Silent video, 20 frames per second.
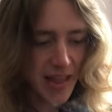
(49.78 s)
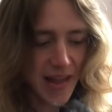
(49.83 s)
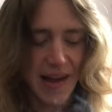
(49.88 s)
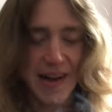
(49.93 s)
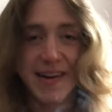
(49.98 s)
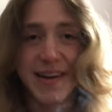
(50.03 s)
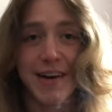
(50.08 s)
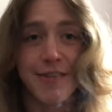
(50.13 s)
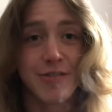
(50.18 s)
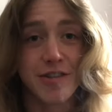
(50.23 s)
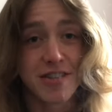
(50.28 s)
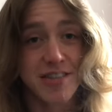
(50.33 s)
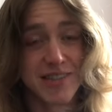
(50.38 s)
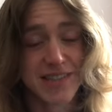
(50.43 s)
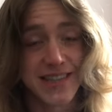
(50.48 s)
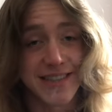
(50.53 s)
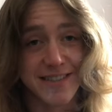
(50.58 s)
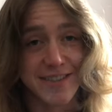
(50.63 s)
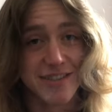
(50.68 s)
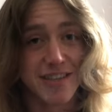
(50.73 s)
And ever
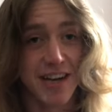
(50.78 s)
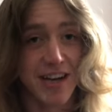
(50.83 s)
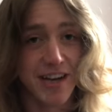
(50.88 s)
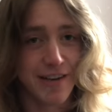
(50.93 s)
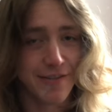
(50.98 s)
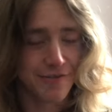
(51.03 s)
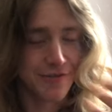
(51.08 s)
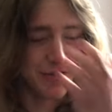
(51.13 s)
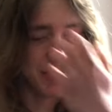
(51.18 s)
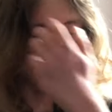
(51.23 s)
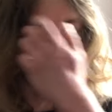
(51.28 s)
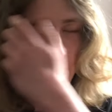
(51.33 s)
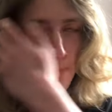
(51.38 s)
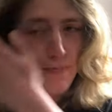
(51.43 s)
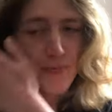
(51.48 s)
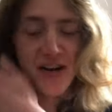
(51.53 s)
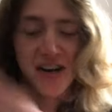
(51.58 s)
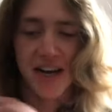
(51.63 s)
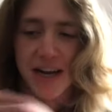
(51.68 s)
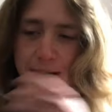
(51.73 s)
since I have not
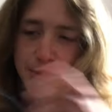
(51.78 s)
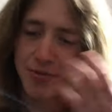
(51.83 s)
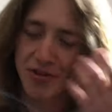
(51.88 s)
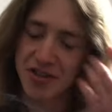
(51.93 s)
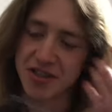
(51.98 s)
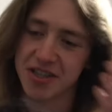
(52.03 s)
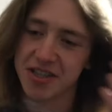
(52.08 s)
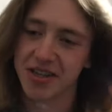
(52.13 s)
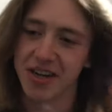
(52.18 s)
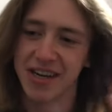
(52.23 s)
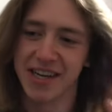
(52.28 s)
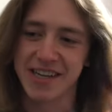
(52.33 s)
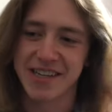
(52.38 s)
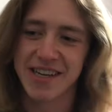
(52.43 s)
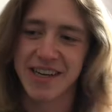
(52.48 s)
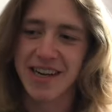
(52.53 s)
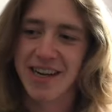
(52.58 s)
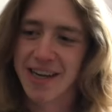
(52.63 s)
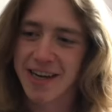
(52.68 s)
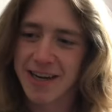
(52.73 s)
been able to like
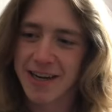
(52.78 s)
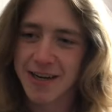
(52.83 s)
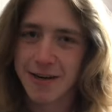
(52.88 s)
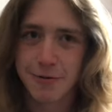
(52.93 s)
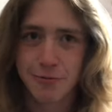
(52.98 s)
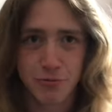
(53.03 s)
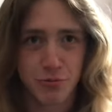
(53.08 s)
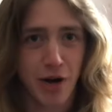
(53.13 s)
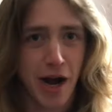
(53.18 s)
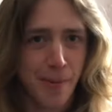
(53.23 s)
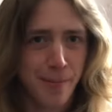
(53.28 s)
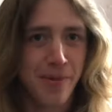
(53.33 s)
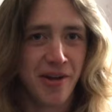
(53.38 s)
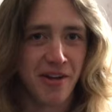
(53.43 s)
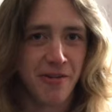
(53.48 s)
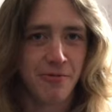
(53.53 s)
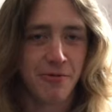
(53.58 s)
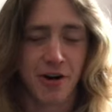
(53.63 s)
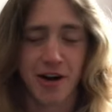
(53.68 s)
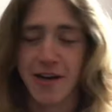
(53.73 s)
rep
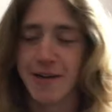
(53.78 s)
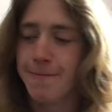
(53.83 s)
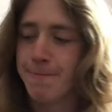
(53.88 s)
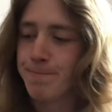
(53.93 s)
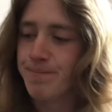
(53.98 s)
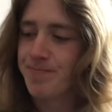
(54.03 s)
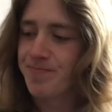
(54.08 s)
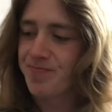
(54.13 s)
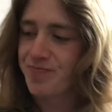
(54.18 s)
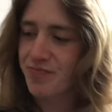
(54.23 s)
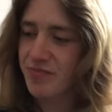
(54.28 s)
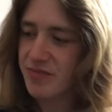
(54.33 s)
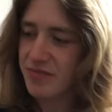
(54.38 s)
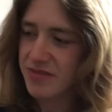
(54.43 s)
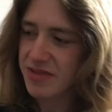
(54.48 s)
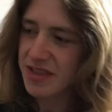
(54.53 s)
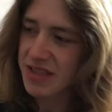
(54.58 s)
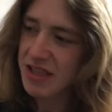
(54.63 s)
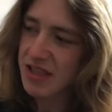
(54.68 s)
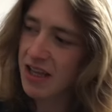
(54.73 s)
it, right?
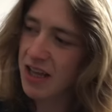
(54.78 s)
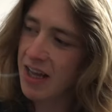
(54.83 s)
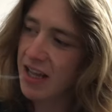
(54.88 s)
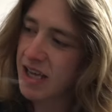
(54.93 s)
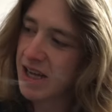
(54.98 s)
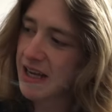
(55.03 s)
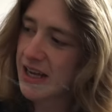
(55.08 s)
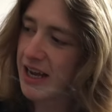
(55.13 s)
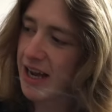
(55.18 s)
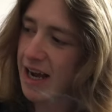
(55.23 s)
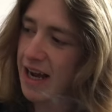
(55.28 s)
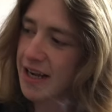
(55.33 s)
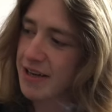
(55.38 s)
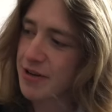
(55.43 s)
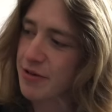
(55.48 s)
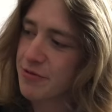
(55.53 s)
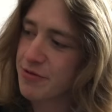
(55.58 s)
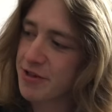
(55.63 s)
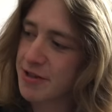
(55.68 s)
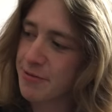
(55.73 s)
And
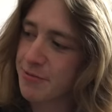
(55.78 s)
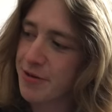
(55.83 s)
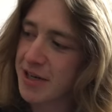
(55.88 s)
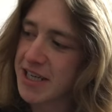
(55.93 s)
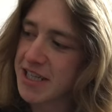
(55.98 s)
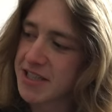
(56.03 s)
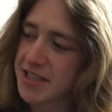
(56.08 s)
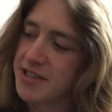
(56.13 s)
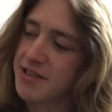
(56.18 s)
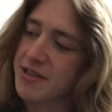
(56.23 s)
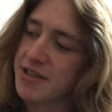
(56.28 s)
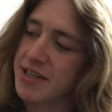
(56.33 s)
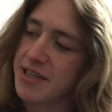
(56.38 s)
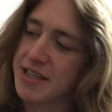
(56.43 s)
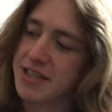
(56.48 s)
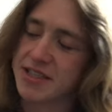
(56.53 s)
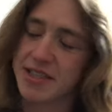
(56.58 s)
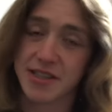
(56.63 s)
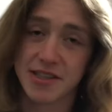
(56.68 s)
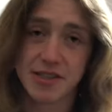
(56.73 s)
only recently
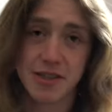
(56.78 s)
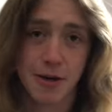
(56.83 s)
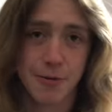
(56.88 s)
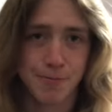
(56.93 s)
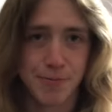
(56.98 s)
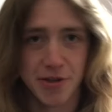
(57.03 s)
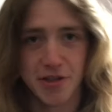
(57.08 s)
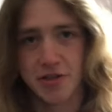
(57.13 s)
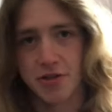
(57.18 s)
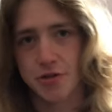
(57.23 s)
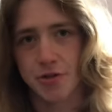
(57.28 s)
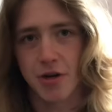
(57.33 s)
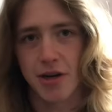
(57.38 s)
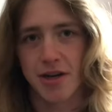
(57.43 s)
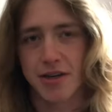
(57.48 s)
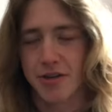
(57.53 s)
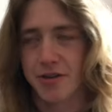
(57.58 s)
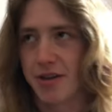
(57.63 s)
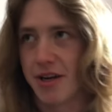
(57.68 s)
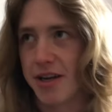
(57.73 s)
since I've been
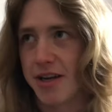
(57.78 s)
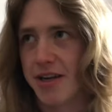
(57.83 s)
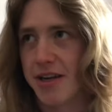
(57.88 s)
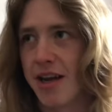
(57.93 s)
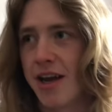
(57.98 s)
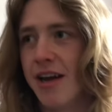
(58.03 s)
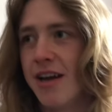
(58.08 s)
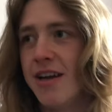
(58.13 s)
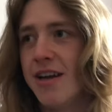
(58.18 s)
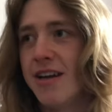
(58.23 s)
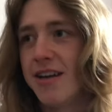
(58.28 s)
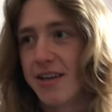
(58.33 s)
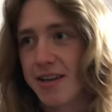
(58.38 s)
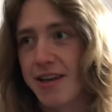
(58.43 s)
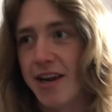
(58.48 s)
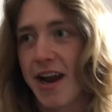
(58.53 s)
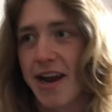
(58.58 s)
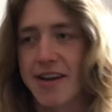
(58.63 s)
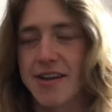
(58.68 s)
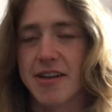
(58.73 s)
trying to like
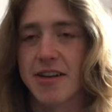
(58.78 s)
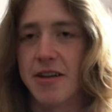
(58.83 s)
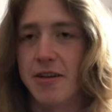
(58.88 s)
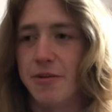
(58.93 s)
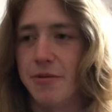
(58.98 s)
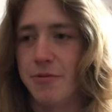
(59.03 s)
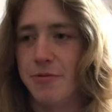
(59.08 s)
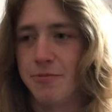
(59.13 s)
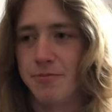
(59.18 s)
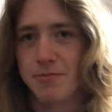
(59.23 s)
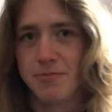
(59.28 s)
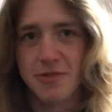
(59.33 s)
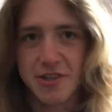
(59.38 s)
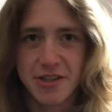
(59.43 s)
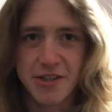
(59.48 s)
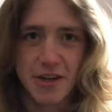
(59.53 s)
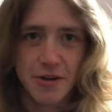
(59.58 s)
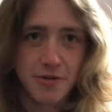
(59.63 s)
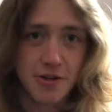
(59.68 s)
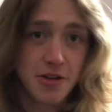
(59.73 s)
get to, you
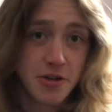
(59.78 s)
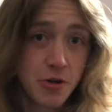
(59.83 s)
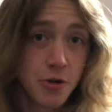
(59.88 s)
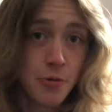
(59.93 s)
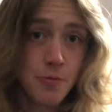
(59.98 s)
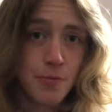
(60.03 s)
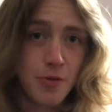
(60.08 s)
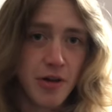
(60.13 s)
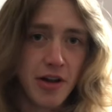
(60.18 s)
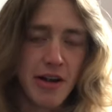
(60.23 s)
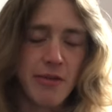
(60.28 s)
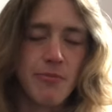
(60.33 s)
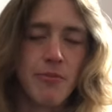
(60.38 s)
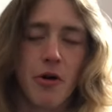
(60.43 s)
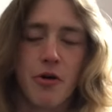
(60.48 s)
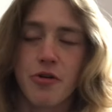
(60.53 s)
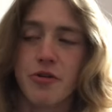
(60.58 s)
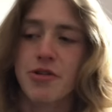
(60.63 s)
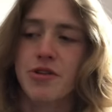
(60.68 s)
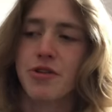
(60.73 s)
know, the 2-plate
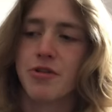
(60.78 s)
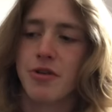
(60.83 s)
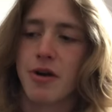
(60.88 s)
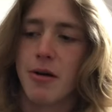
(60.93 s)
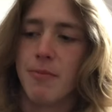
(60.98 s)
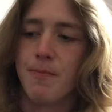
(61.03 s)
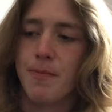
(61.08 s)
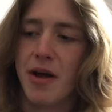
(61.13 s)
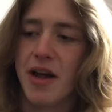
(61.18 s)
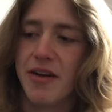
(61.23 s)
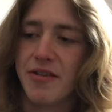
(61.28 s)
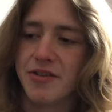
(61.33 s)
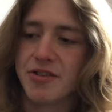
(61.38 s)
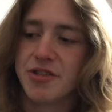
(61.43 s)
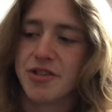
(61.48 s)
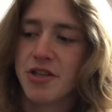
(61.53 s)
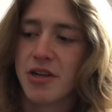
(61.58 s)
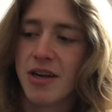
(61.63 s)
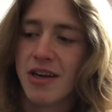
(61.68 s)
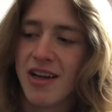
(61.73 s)
marker on
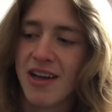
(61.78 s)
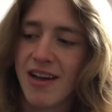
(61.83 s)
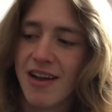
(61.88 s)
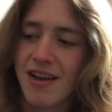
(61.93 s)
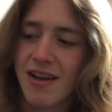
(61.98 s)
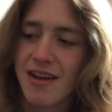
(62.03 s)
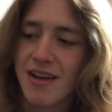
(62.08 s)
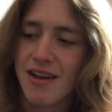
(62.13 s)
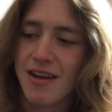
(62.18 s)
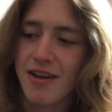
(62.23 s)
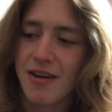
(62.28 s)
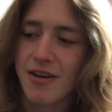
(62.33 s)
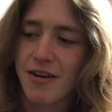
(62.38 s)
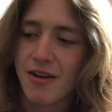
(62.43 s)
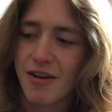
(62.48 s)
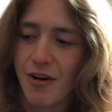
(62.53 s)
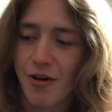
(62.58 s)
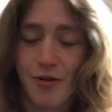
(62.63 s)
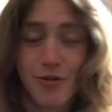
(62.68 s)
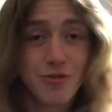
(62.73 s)
bench.
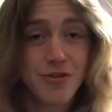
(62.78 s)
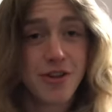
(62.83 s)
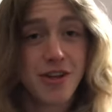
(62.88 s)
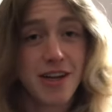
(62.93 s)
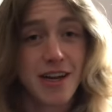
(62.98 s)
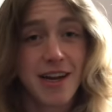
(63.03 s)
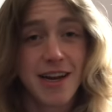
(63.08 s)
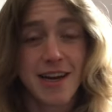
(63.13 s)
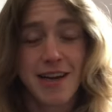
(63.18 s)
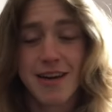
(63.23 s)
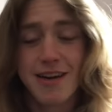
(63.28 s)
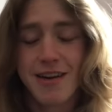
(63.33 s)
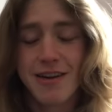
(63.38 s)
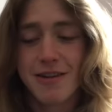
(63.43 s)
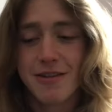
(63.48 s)
Only